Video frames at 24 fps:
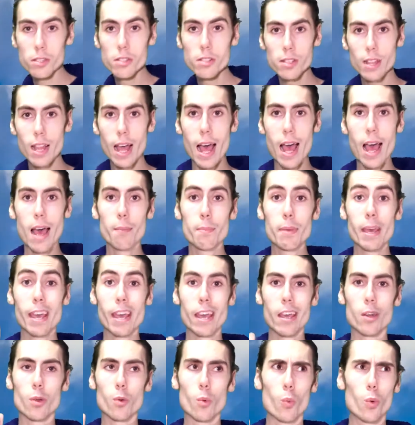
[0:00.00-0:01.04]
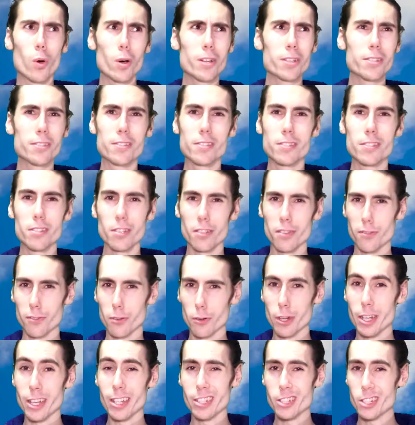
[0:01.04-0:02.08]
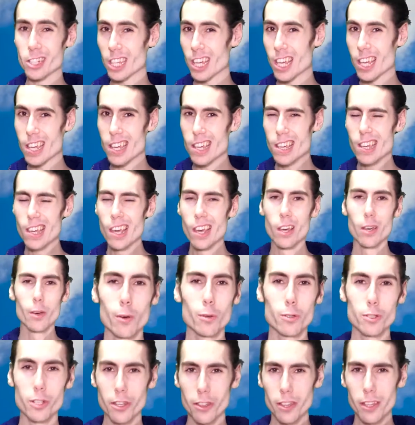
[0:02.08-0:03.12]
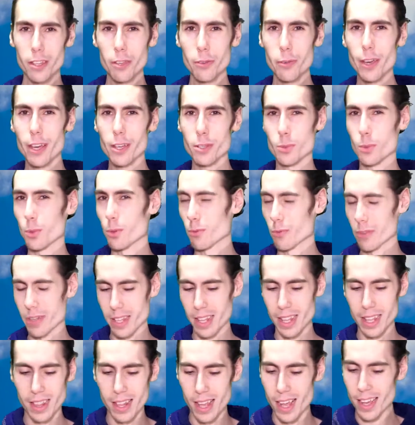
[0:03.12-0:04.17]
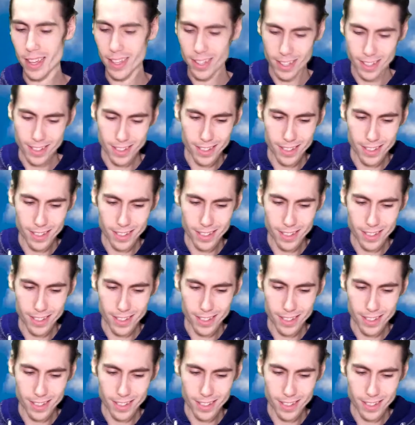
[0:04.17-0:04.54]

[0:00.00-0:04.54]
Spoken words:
slab and one Silver Age key, which I think you guys will really like.